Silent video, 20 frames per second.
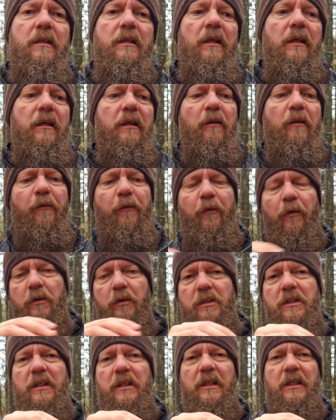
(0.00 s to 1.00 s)
The
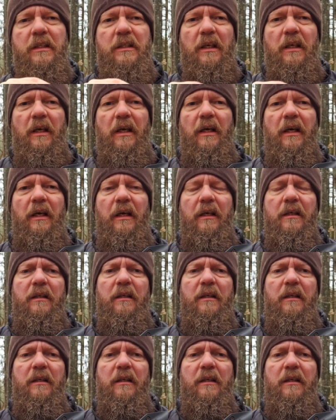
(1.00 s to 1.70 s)
first sheets I got,